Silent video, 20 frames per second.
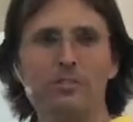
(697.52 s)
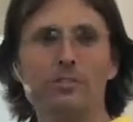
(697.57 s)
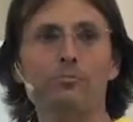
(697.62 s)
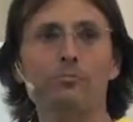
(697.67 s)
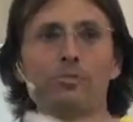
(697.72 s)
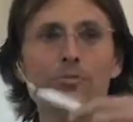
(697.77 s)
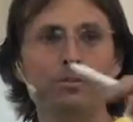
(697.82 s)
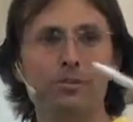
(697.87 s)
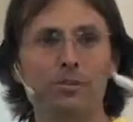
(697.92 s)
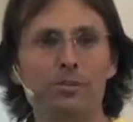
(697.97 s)
to
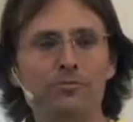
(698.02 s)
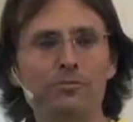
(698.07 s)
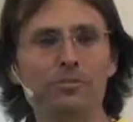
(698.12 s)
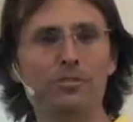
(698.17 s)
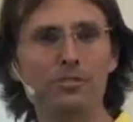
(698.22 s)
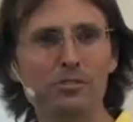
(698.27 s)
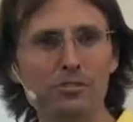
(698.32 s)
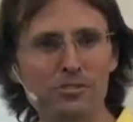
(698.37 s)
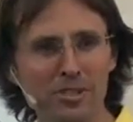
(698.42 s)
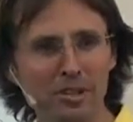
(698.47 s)
prove
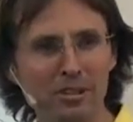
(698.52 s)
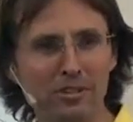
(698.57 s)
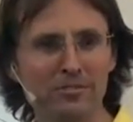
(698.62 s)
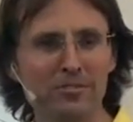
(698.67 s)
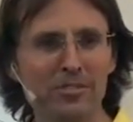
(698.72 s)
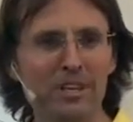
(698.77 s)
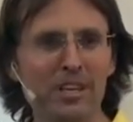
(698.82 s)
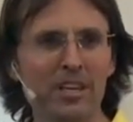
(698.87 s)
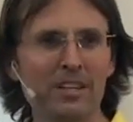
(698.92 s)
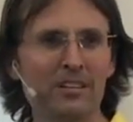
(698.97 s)
to
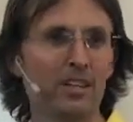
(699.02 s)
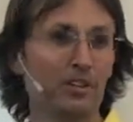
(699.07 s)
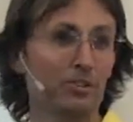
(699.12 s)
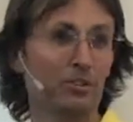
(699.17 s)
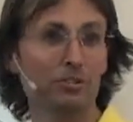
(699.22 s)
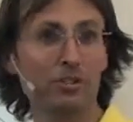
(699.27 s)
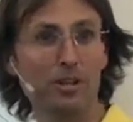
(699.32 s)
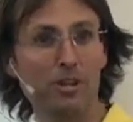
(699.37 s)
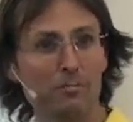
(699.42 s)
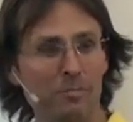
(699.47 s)
yourself that
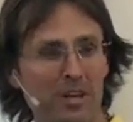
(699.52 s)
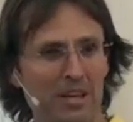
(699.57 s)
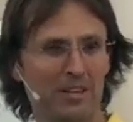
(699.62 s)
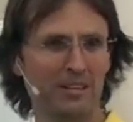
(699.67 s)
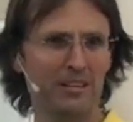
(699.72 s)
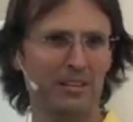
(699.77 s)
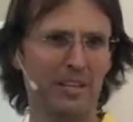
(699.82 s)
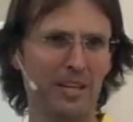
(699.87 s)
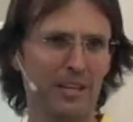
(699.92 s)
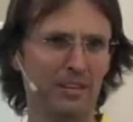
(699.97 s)
you know better
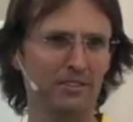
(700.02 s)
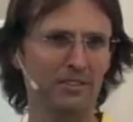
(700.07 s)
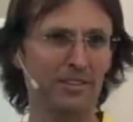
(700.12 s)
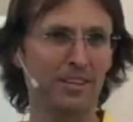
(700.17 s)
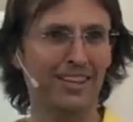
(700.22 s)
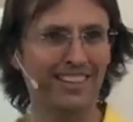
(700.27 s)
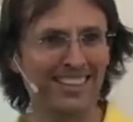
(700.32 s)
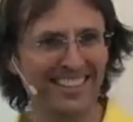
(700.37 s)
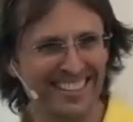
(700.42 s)
than they do